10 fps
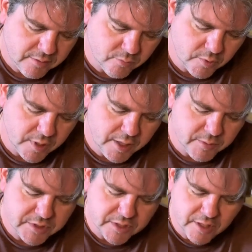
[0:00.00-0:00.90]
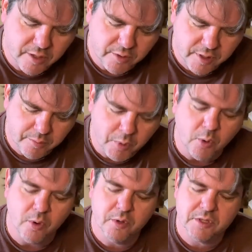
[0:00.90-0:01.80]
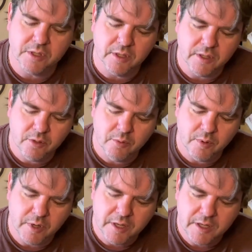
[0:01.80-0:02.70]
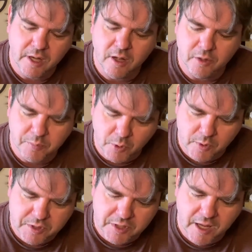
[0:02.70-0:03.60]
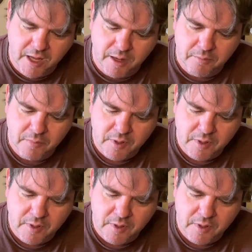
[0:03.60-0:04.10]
where he would sit on the porch and do what he called porch time,